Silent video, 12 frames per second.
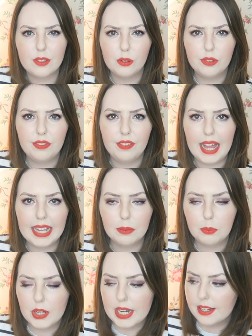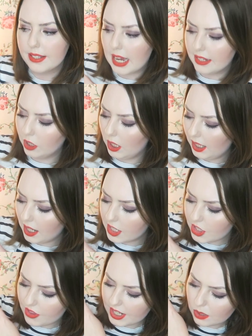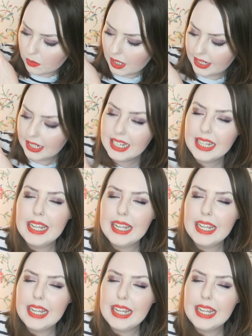sort of fleck print. I got a large in this one.